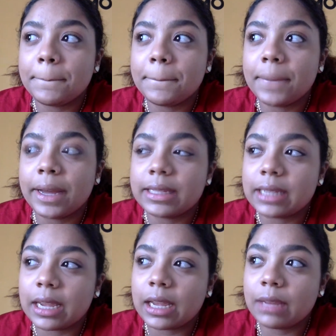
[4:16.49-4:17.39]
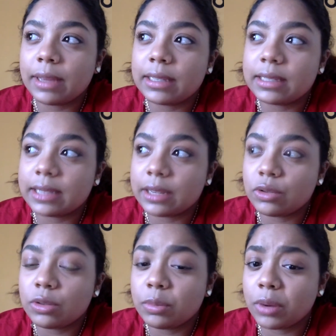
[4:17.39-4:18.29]
by the time I
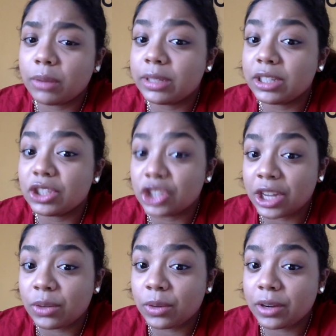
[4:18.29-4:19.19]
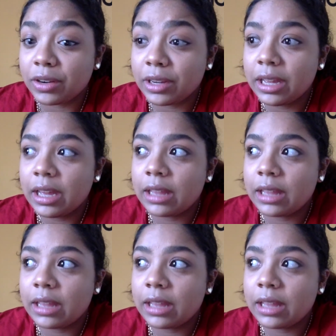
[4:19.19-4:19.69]
scheduled it, probably in January,